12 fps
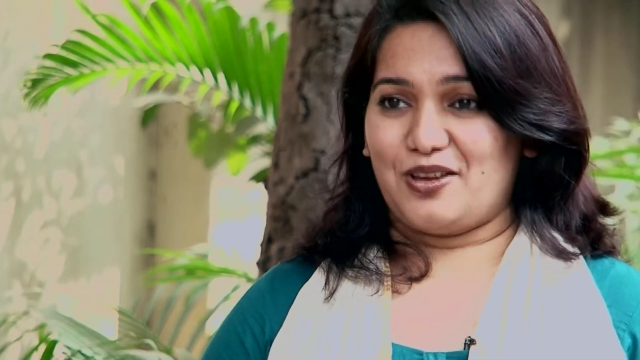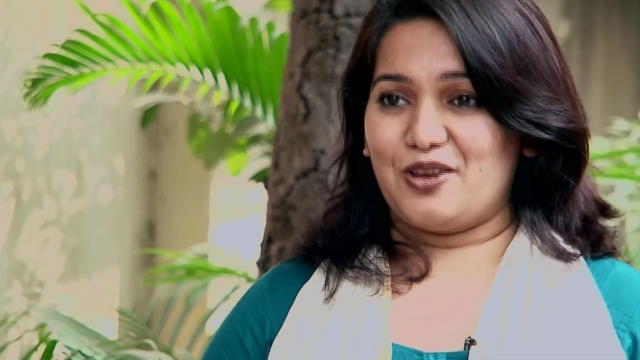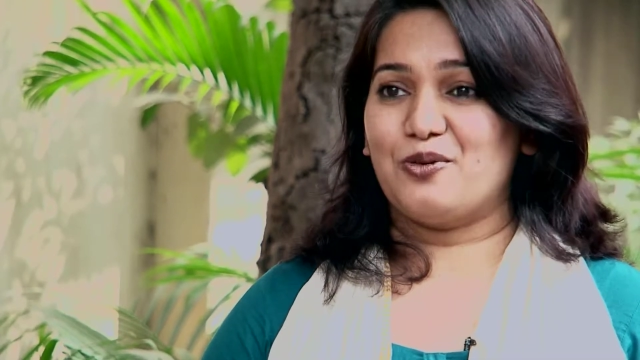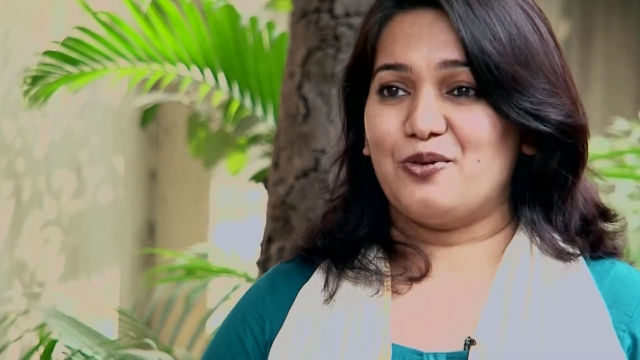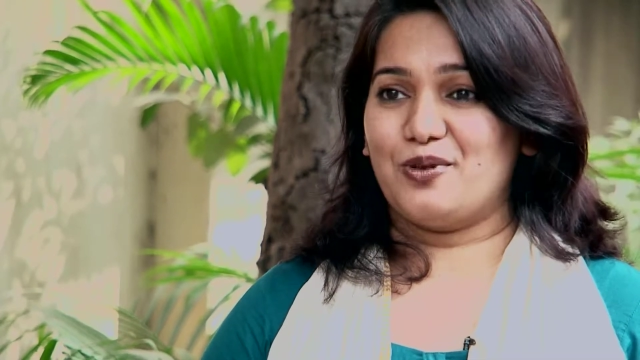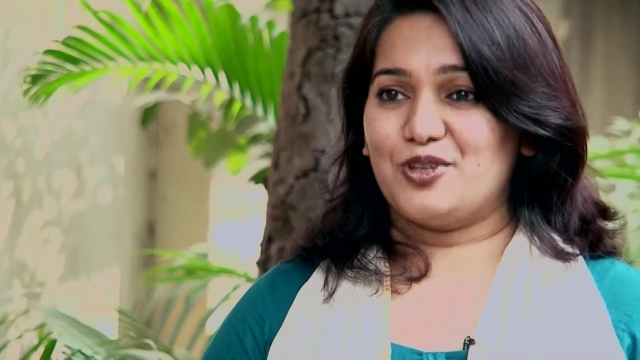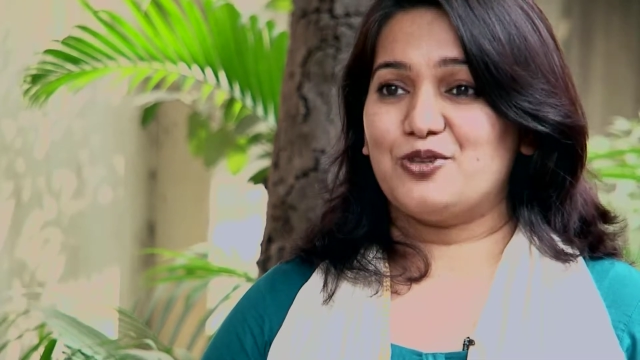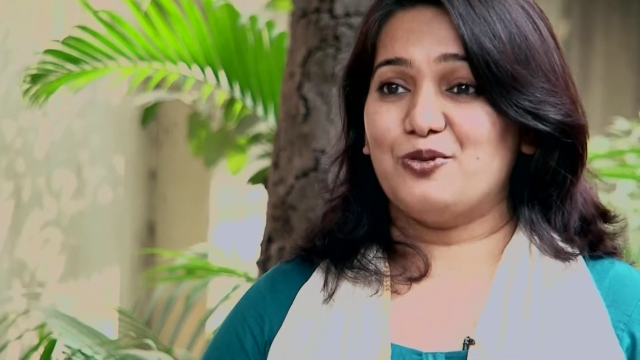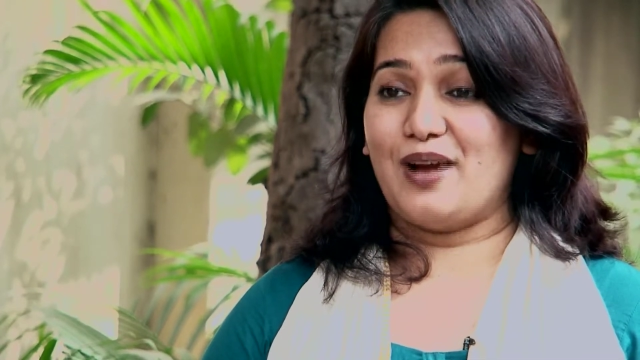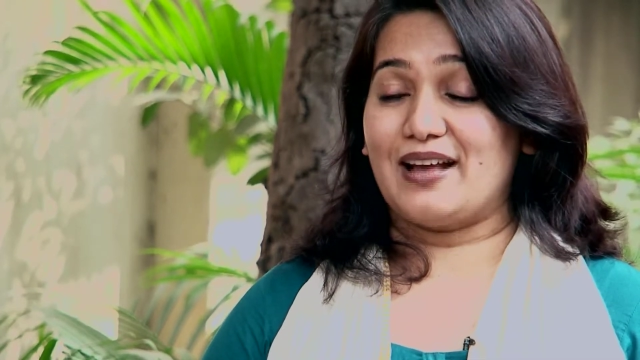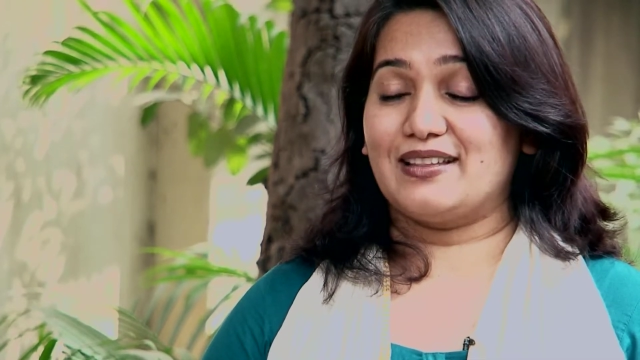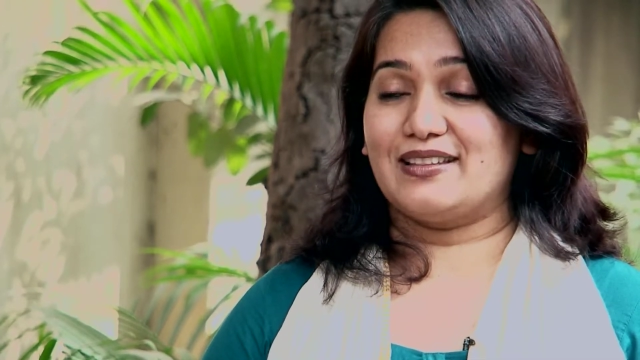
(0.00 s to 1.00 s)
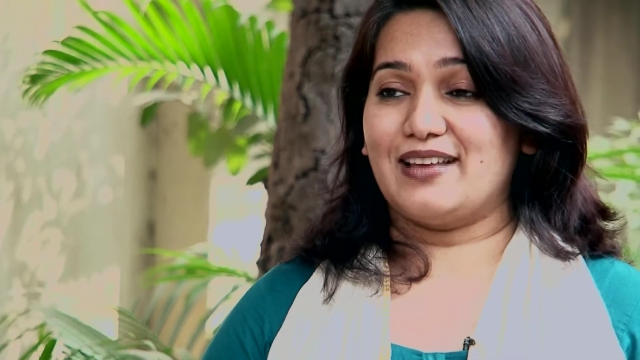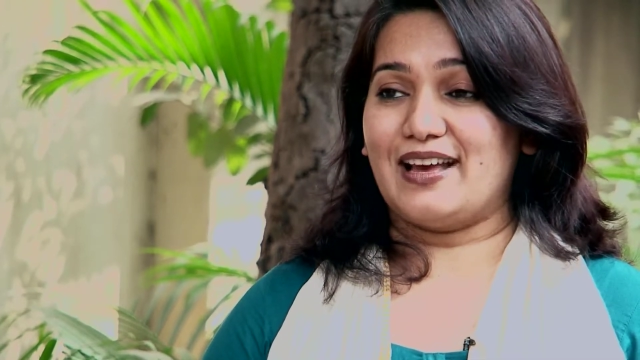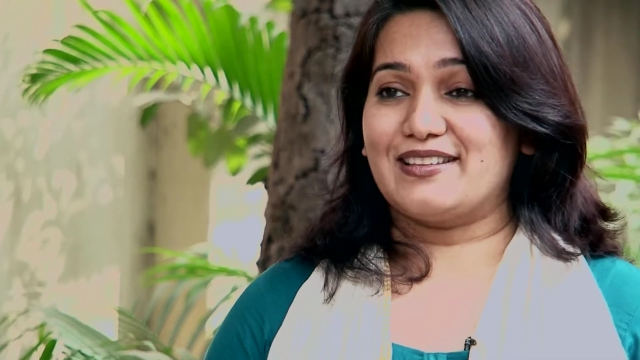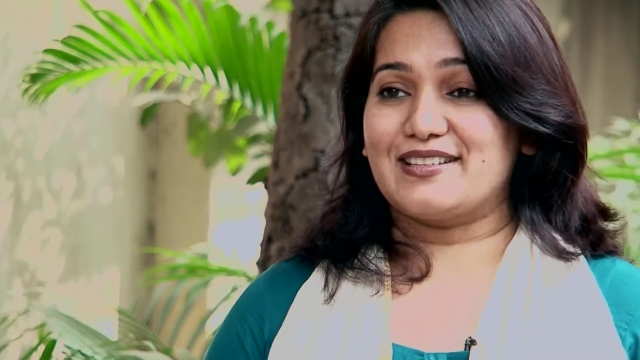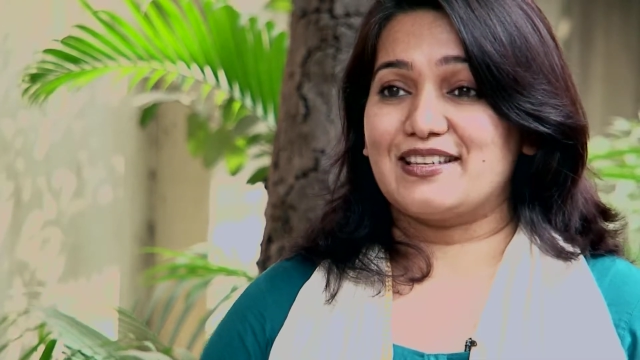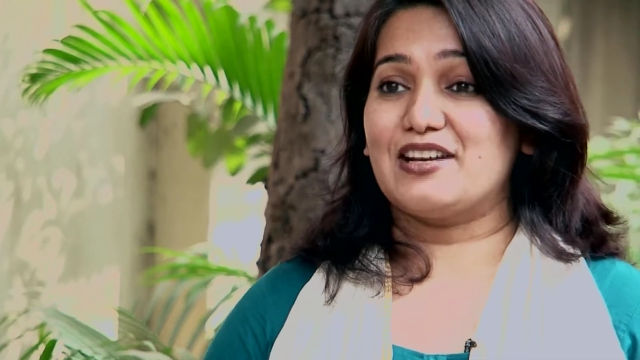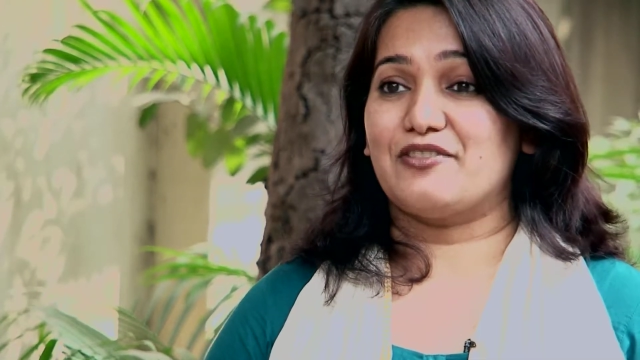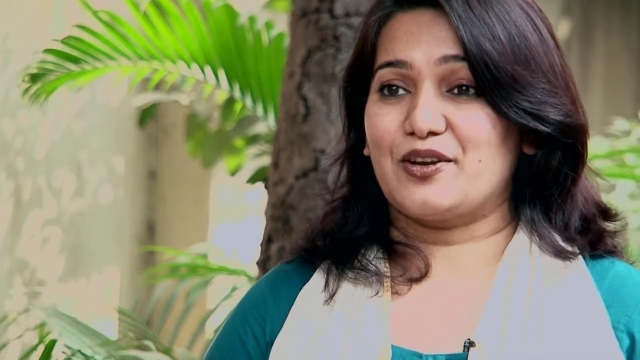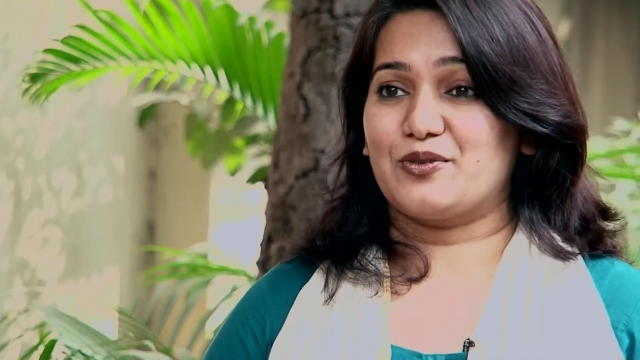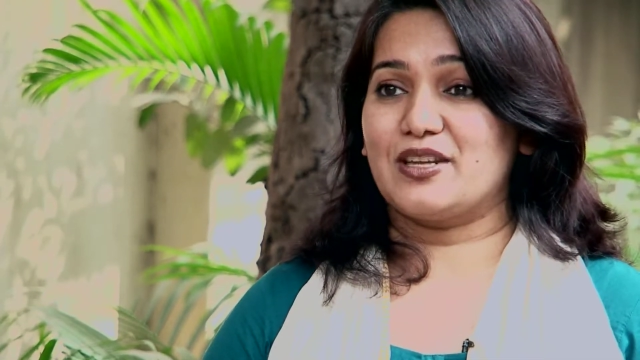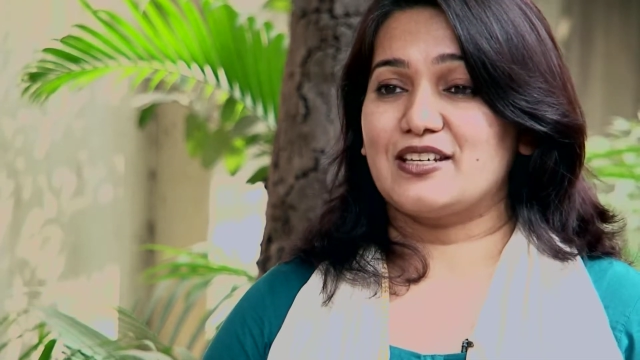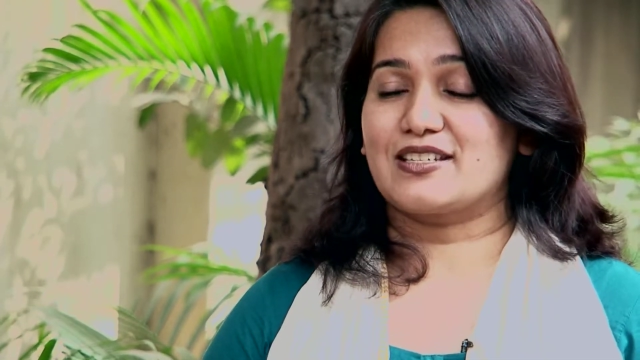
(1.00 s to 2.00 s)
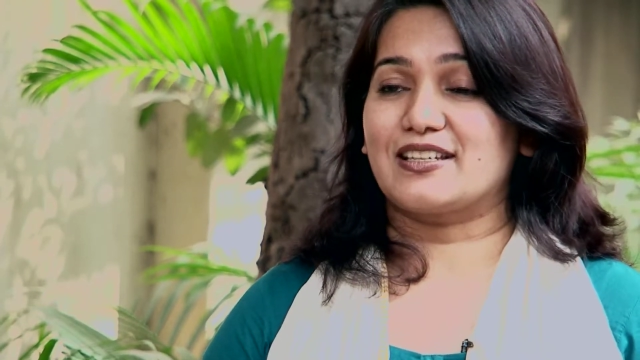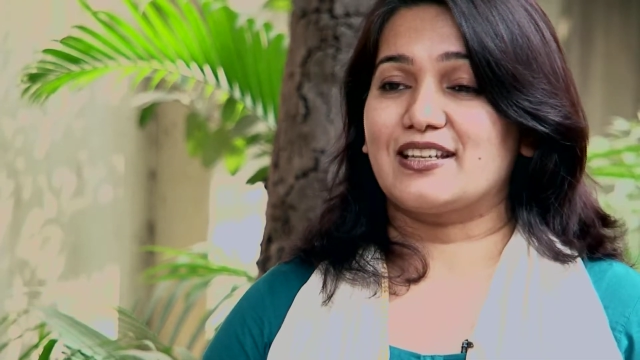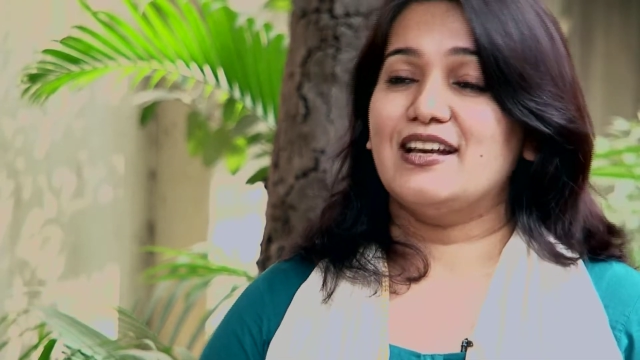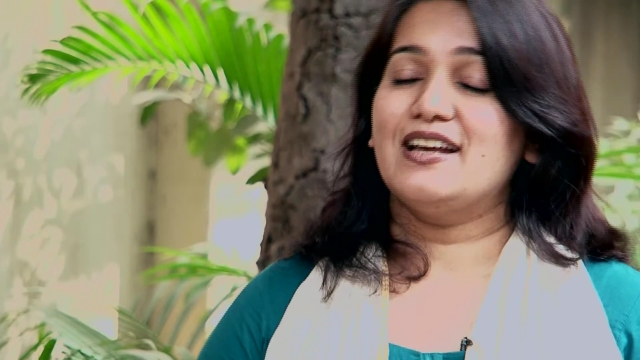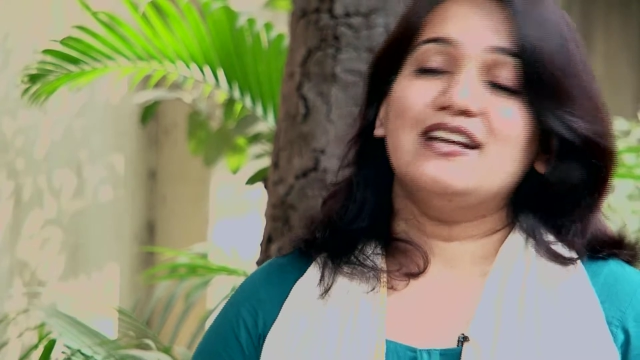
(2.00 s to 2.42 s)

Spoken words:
you and the Sneha Foundation.